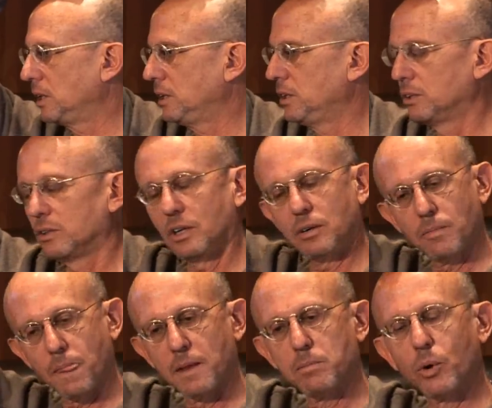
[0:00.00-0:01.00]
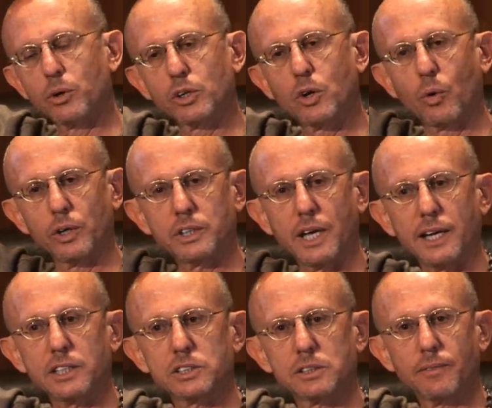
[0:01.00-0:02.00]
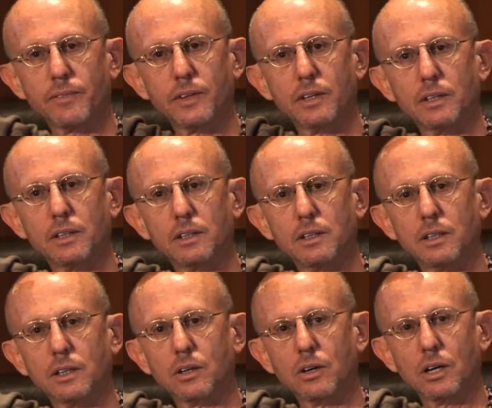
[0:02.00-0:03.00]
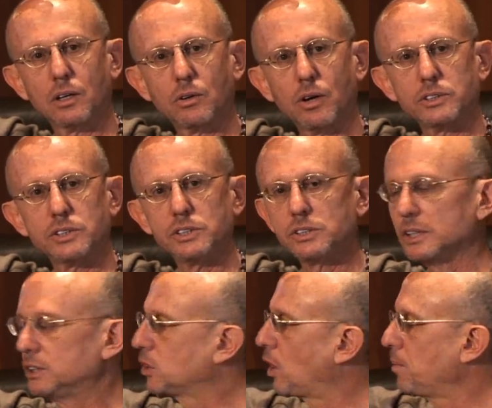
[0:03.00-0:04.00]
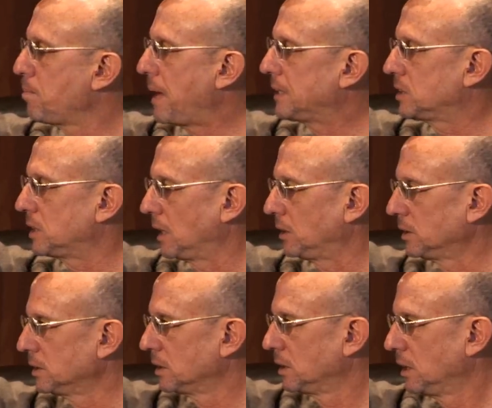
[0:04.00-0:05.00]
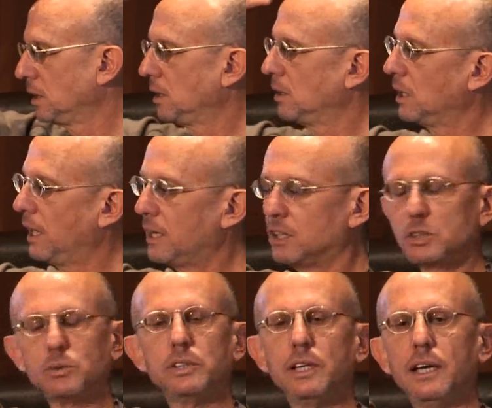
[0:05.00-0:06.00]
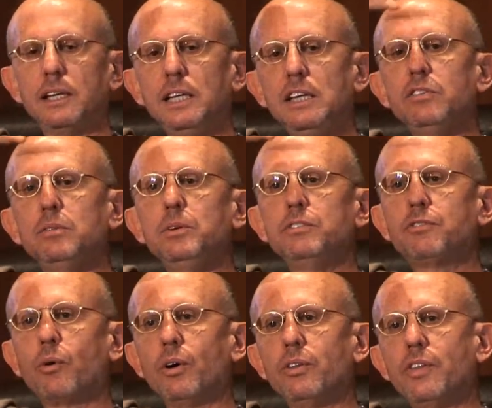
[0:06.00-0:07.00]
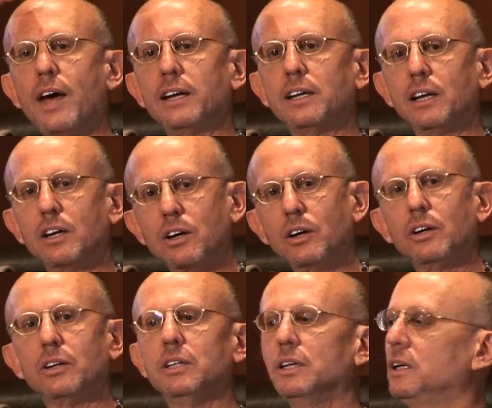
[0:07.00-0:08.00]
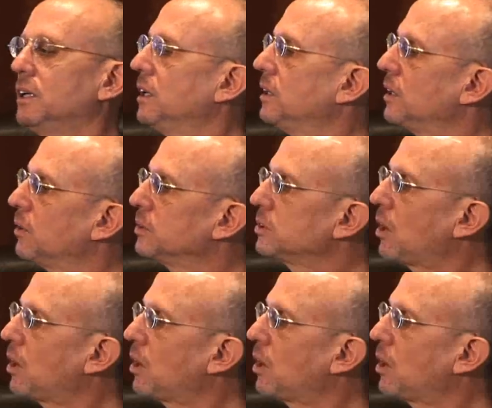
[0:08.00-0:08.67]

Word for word: in your um, motor cortex, across these things called Betz cells. And, as and even before that occurred, there was